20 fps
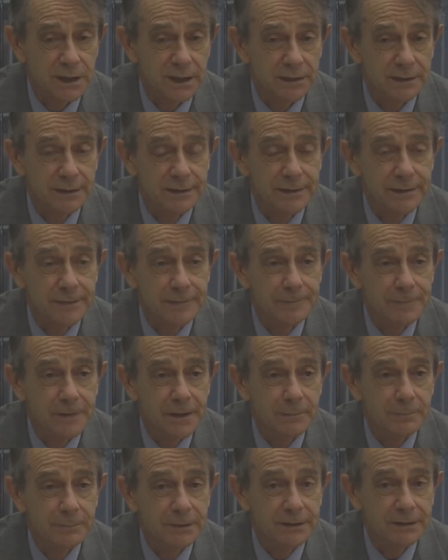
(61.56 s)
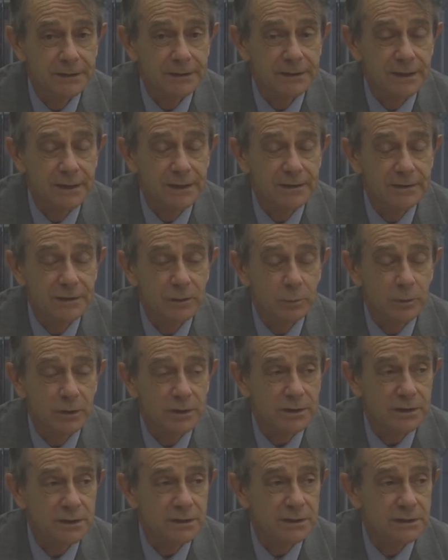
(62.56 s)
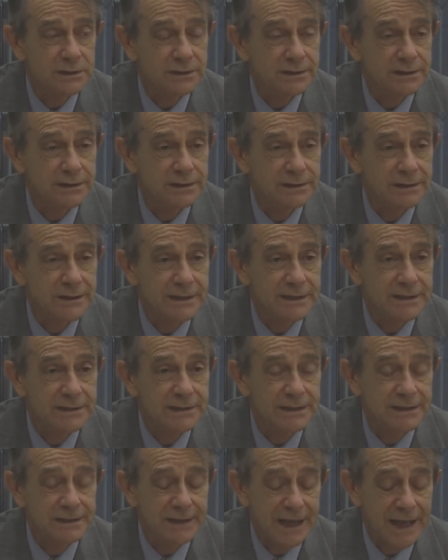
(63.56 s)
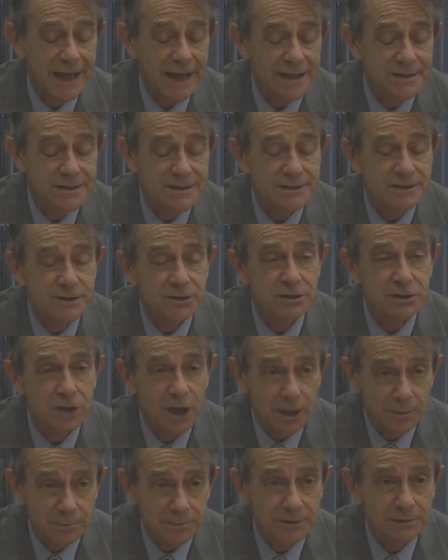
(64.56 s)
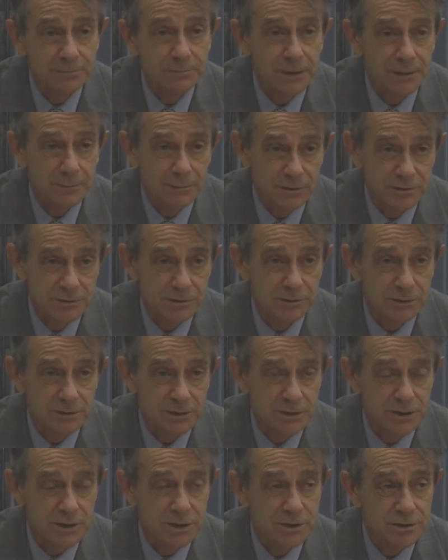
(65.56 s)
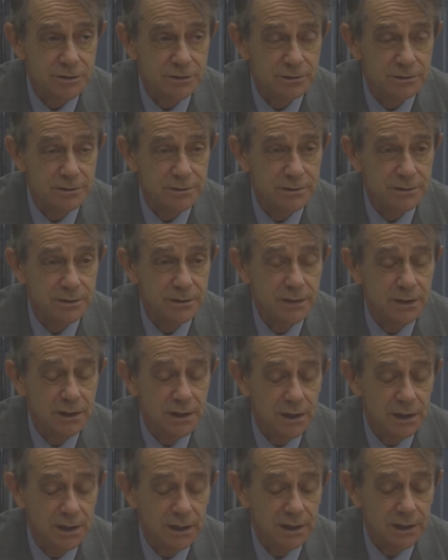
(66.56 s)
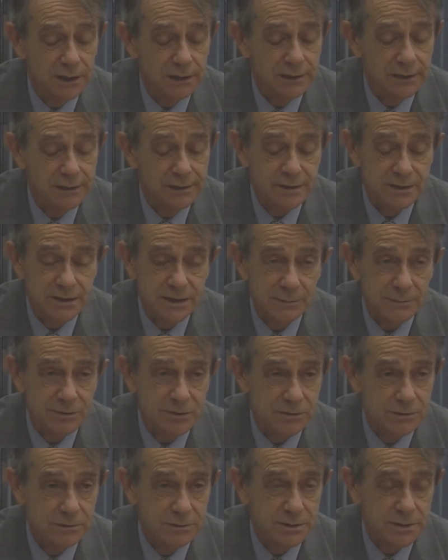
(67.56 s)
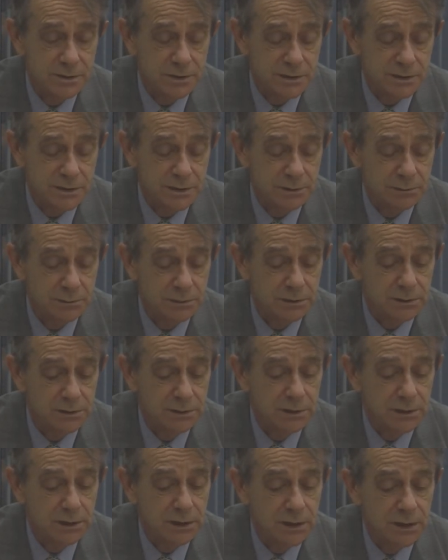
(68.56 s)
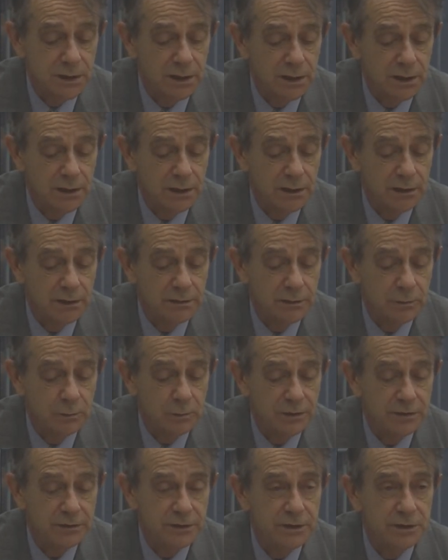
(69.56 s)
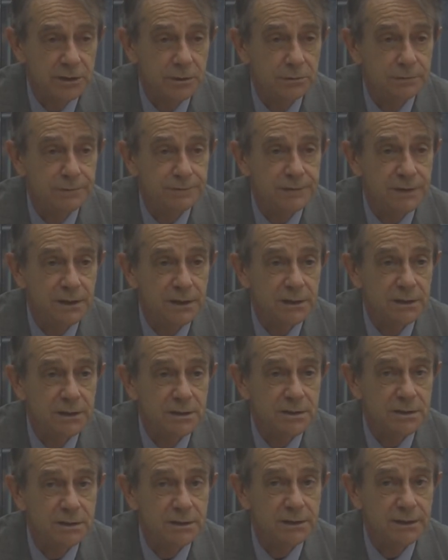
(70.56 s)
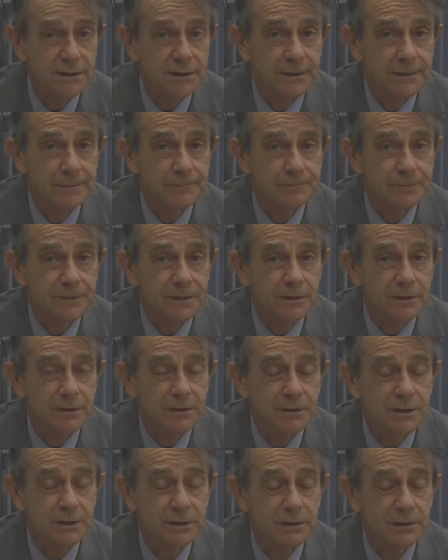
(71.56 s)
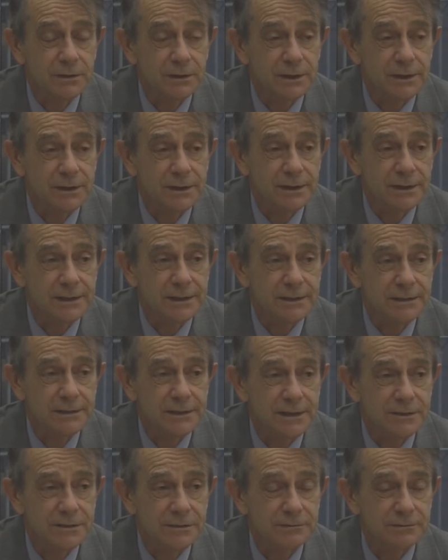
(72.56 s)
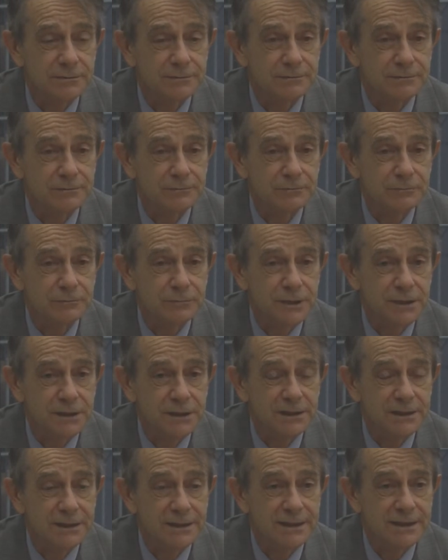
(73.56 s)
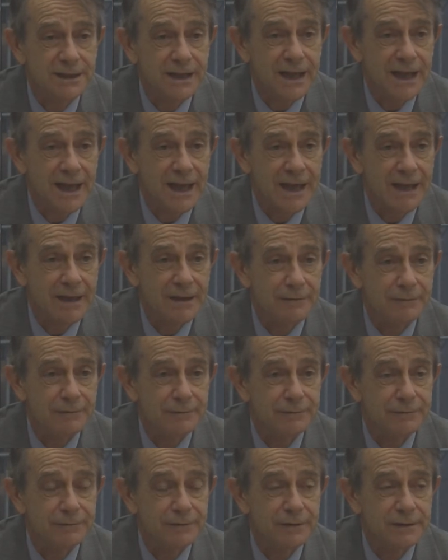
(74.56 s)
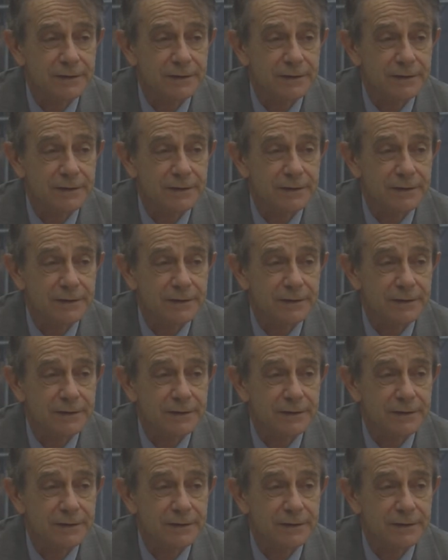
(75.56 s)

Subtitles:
that. But the one thing that LEAN, as it's adopted by most organizations, and the same is true with Six Sigma, the one thing you will find is that it doesn't really have